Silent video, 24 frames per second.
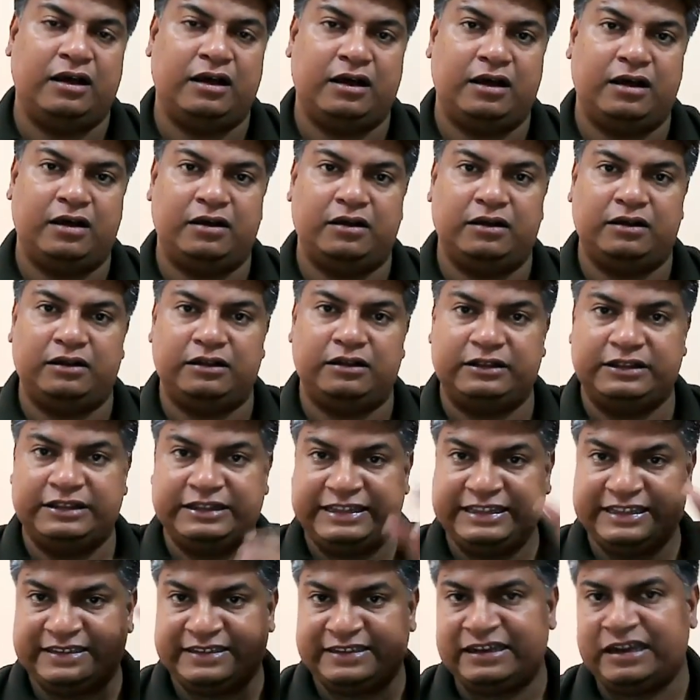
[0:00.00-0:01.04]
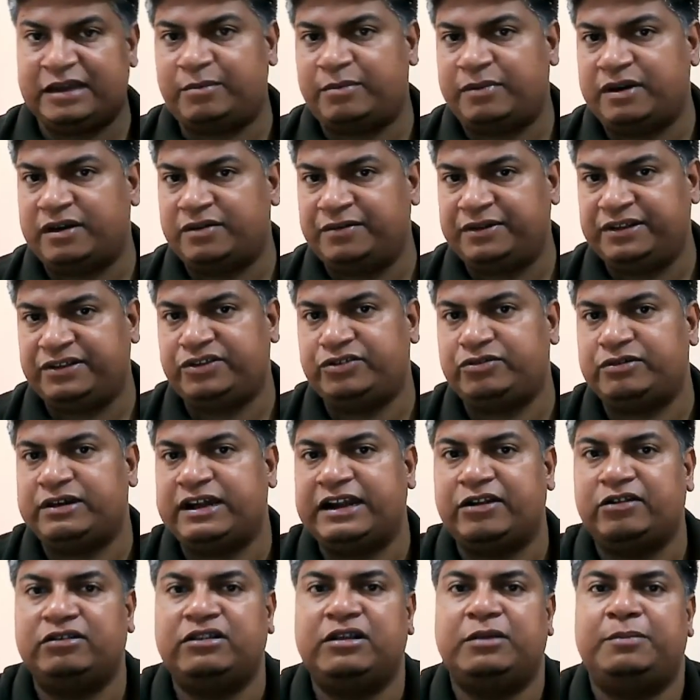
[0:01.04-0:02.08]
uh, this number which you
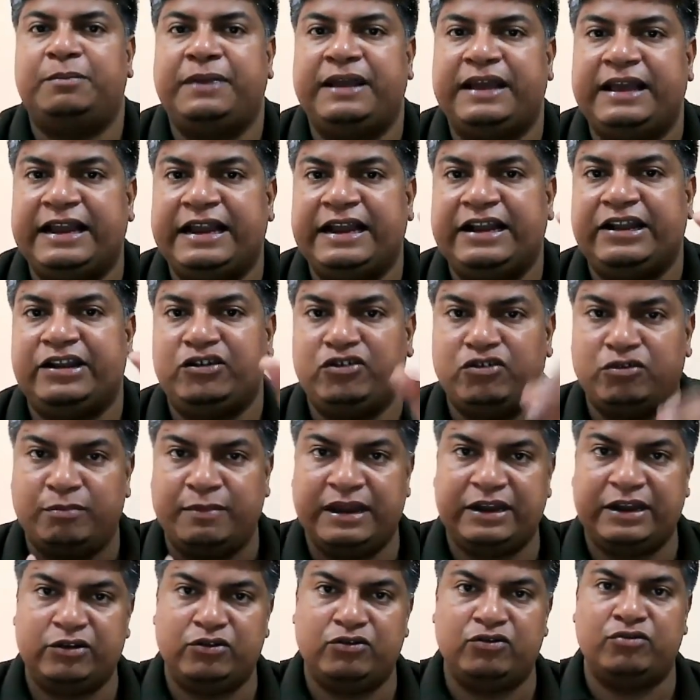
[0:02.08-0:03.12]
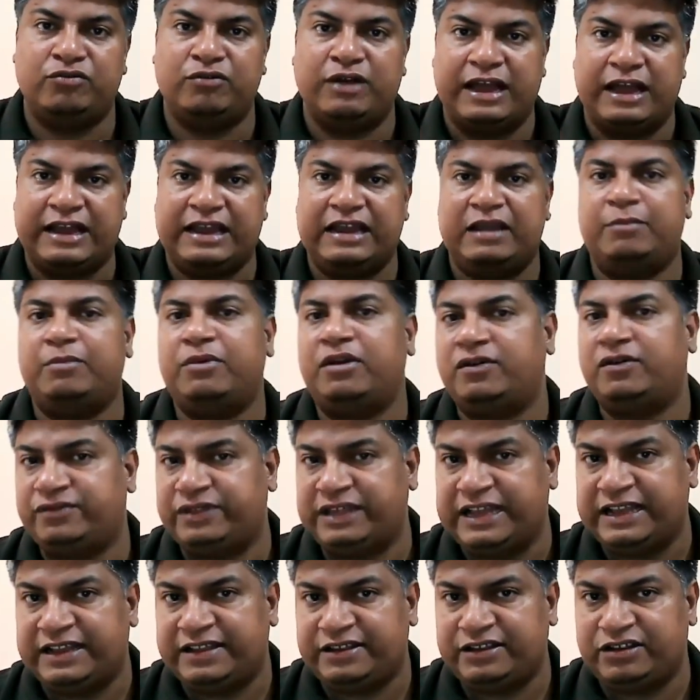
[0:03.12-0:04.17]
get on the parent, you may do a number of
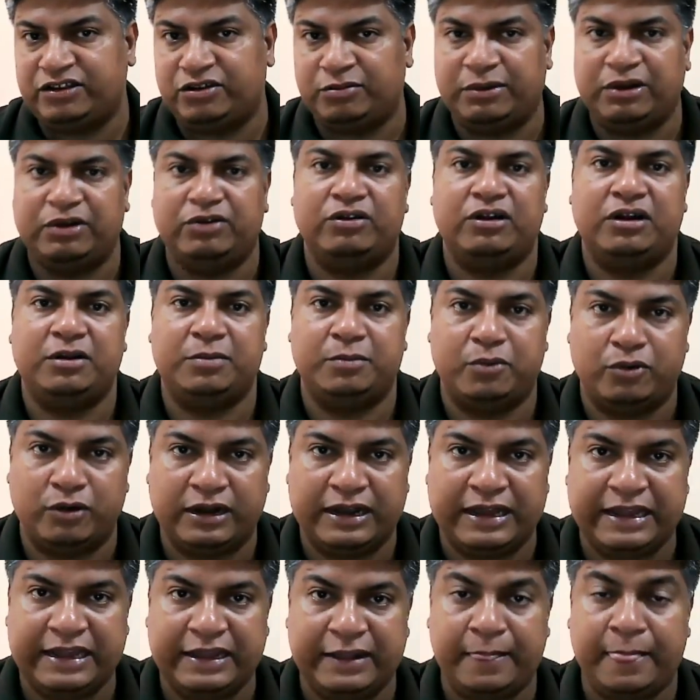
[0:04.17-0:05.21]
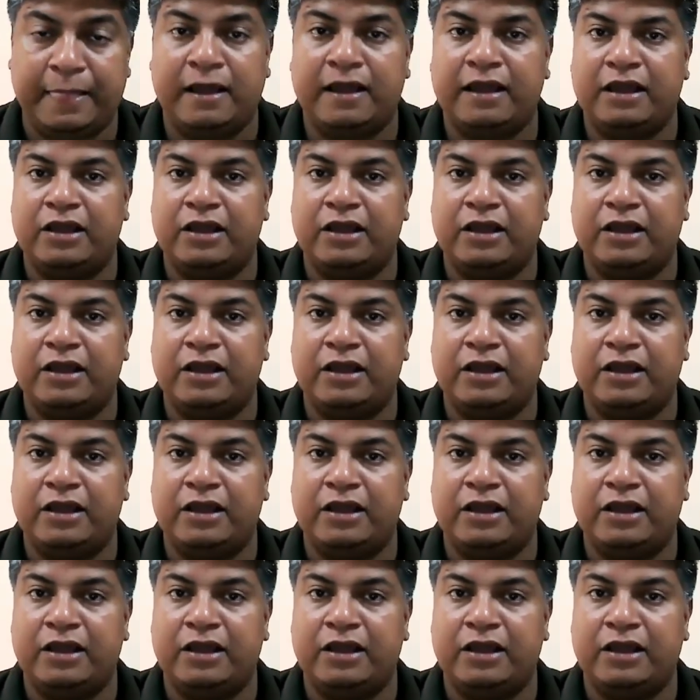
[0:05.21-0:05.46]
things. You may do reporting.